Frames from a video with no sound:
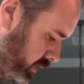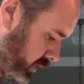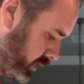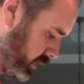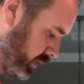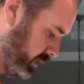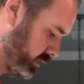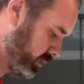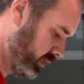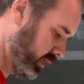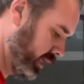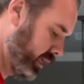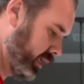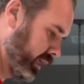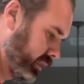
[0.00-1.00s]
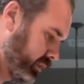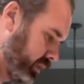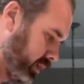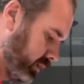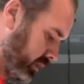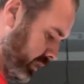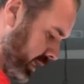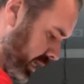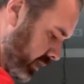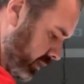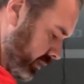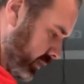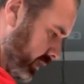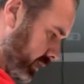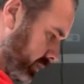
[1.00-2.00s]
Okay, so I got a nice coat of that
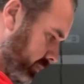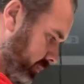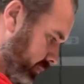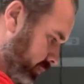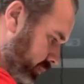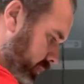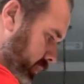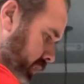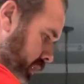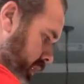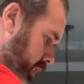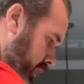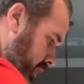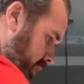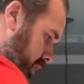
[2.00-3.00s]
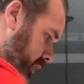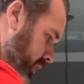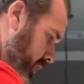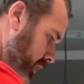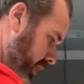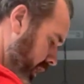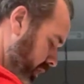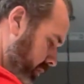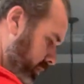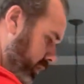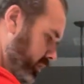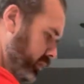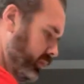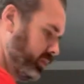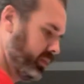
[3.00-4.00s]
on there. Now I'm
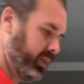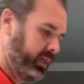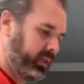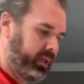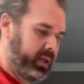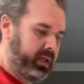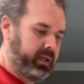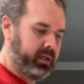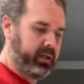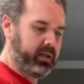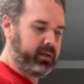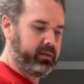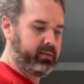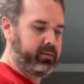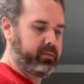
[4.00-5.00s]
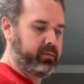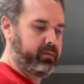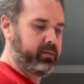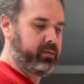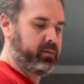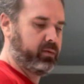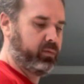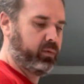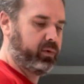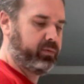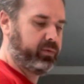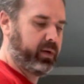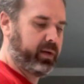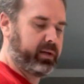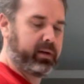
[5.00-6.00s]
going to take the
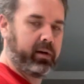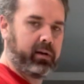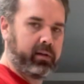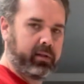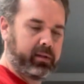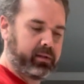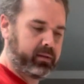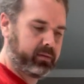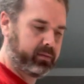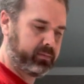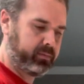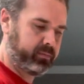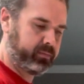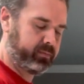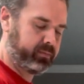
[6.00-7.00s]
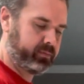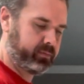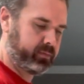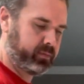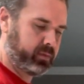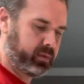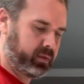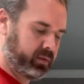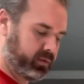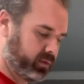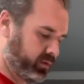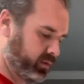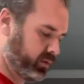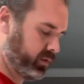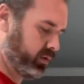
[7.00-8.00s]
Woodfire garlic,
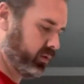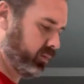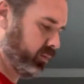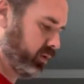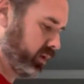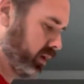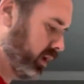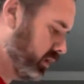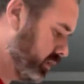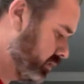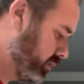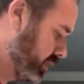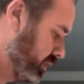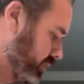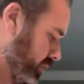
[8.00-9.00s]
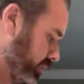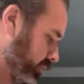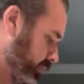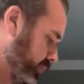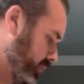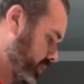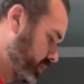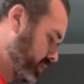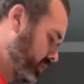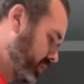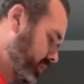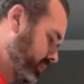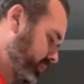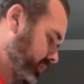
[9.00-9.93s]
so just a little more garlic flavor to it.